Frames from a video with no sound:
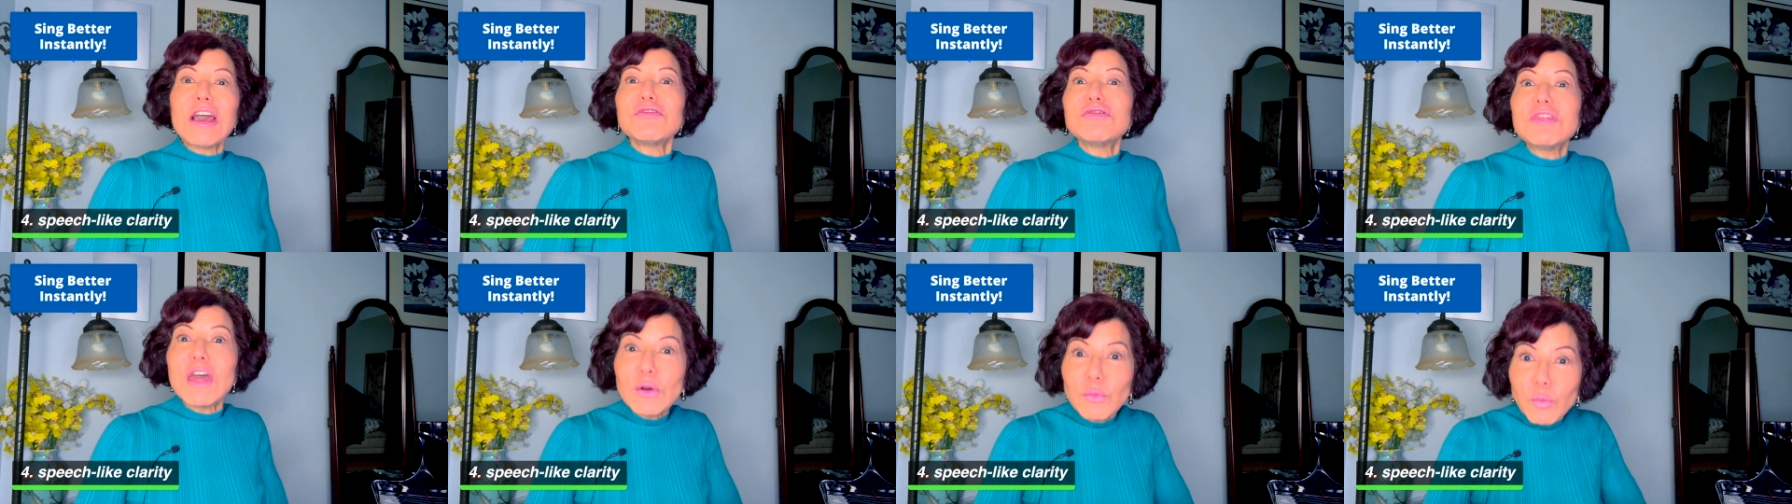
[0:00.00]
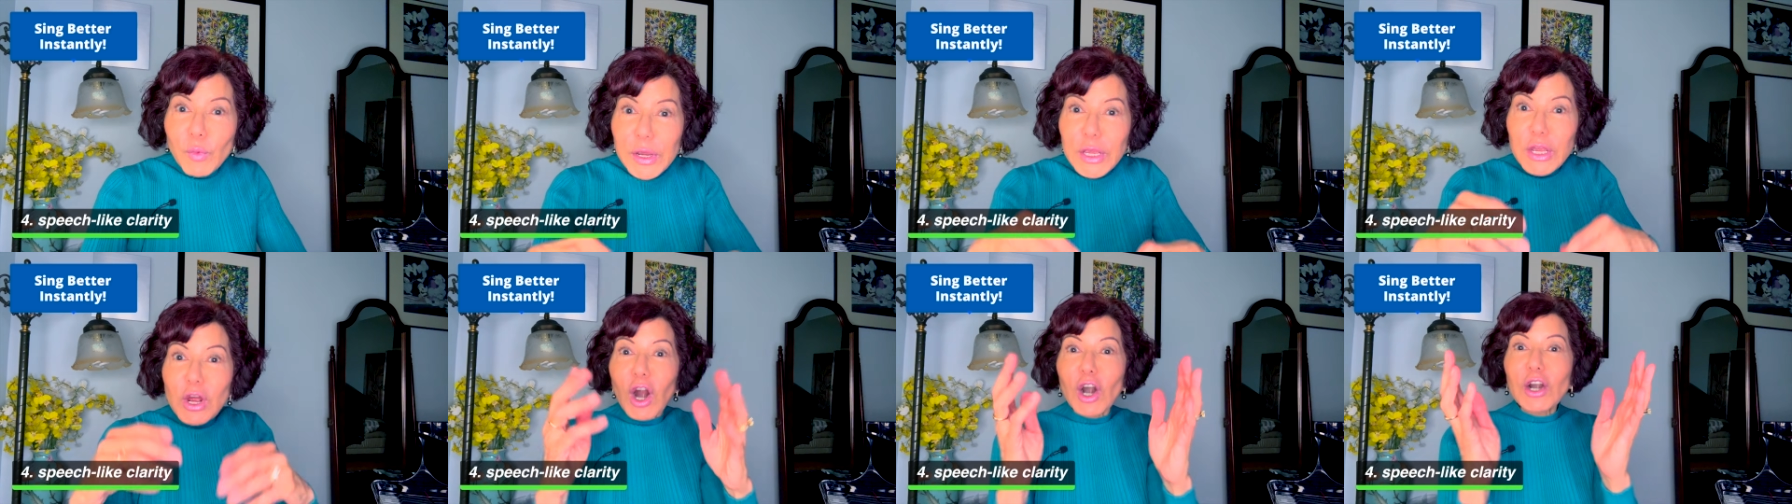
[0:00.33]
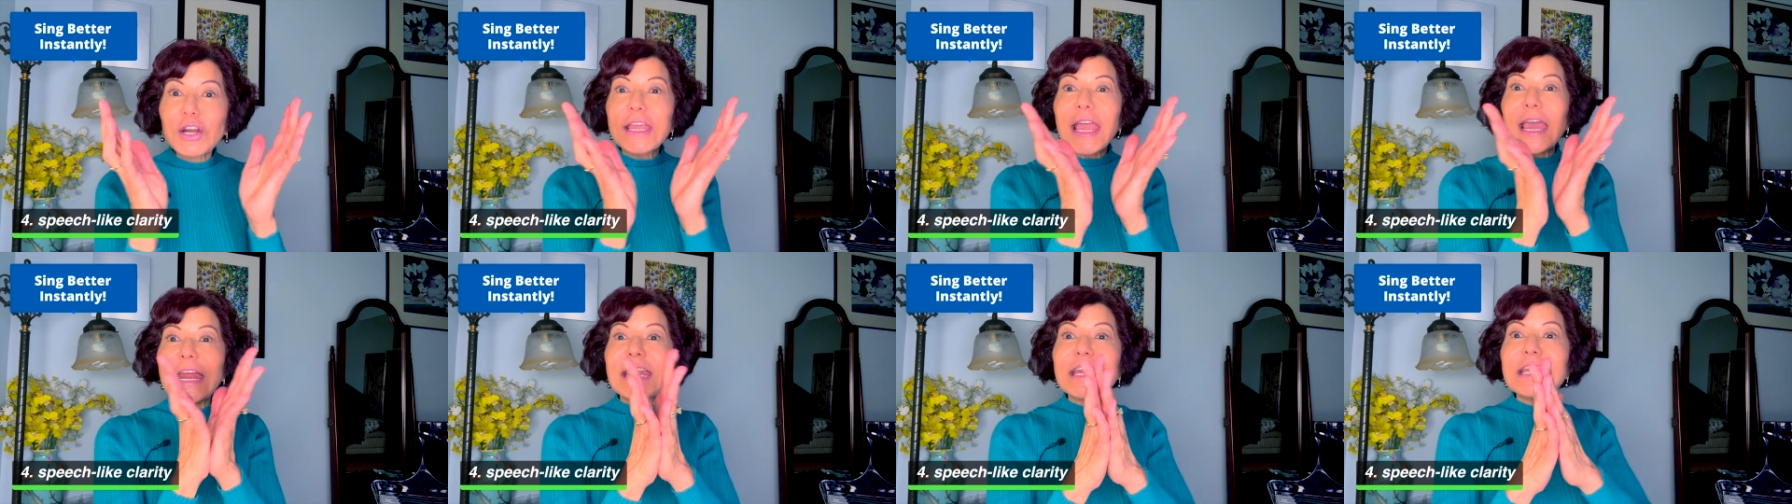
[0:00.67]
then we are
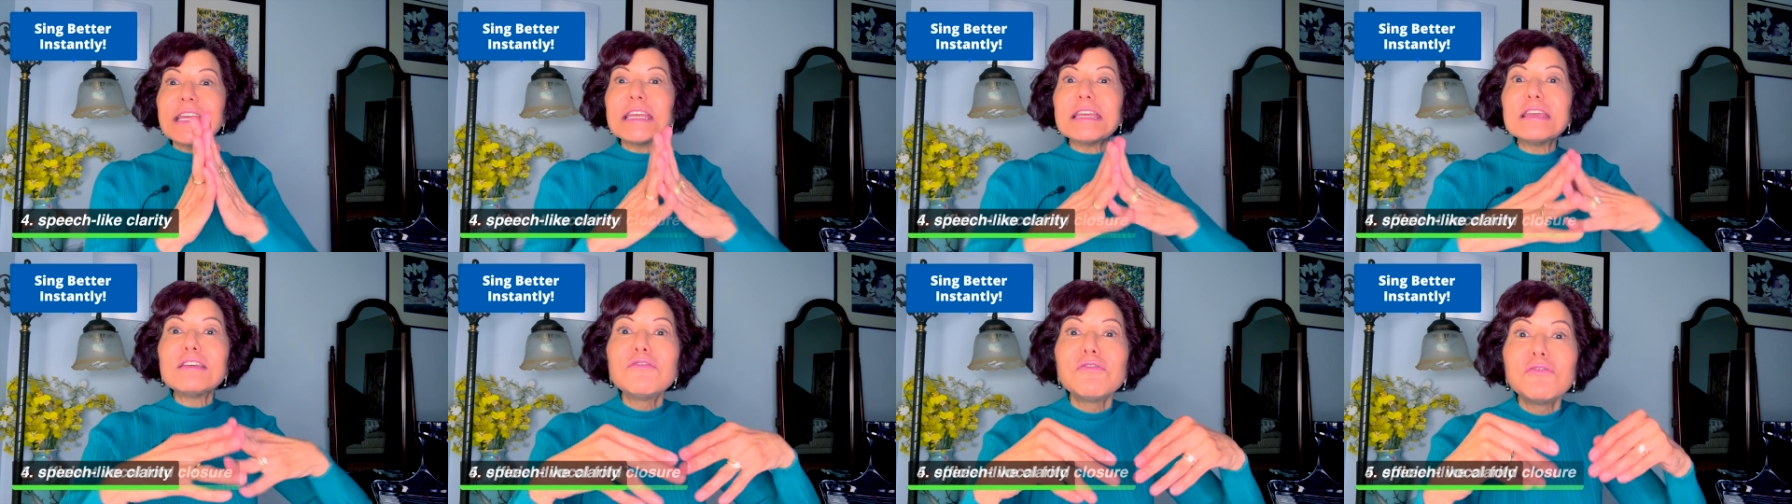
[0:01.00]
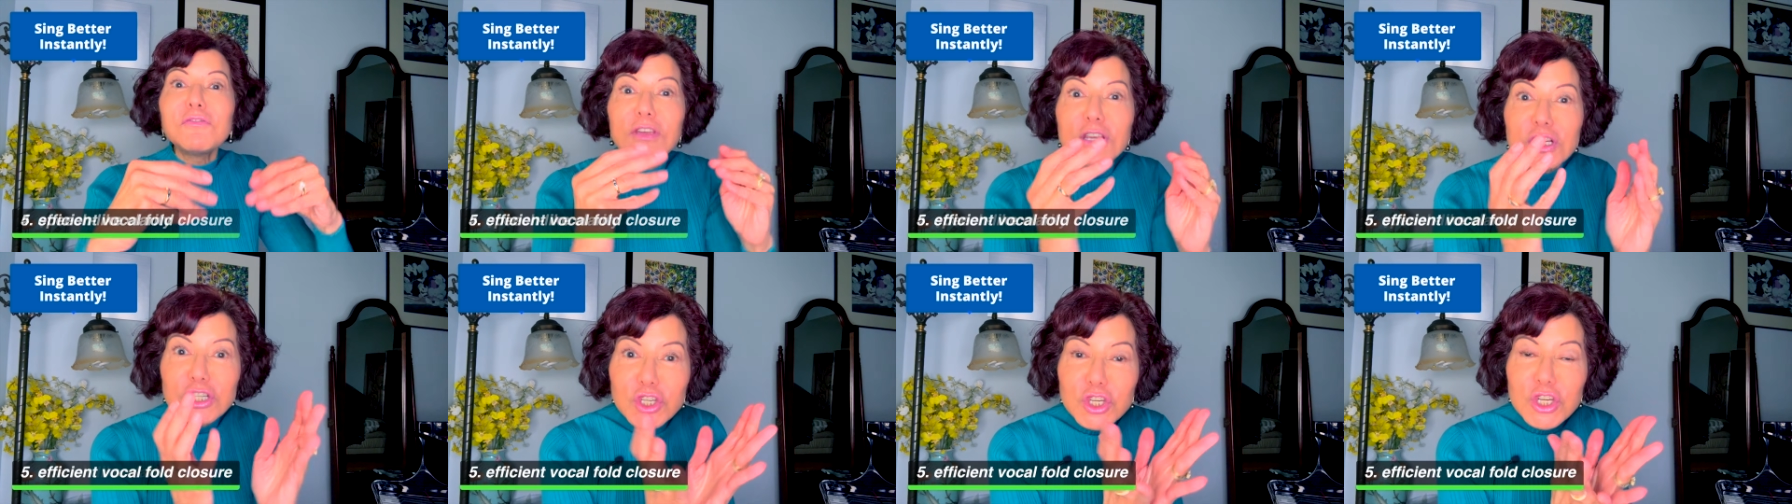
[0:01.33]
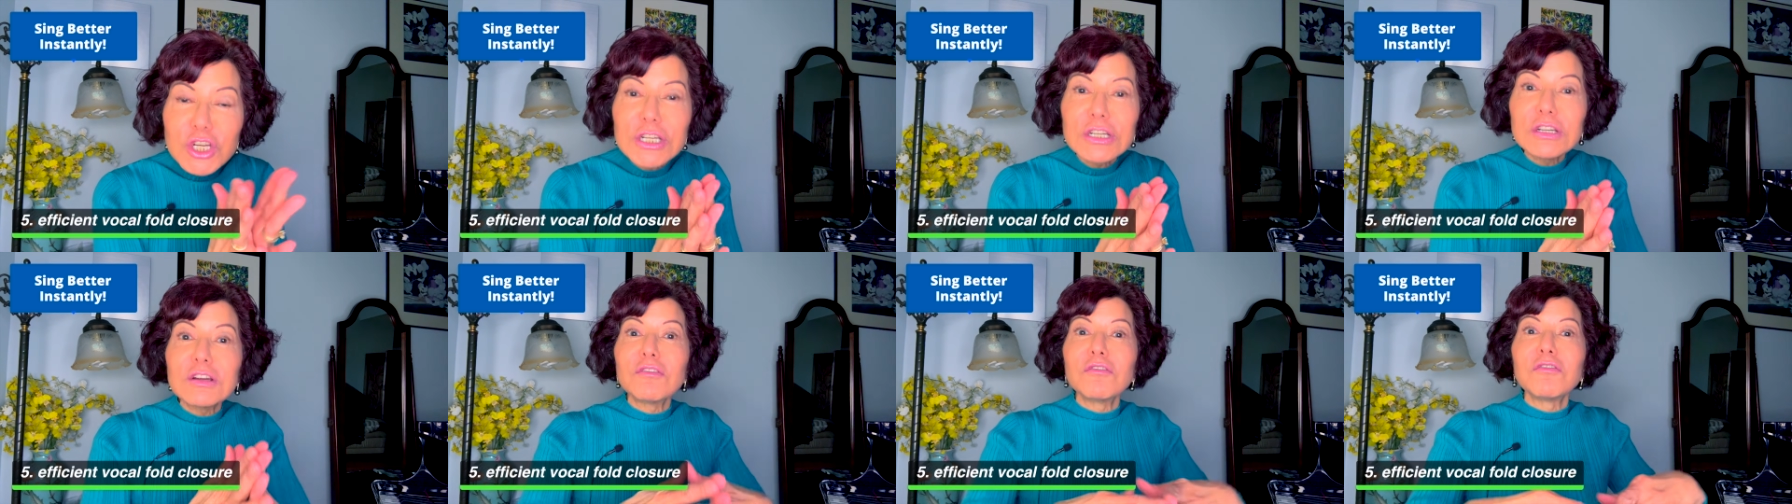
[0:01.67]
getting efficient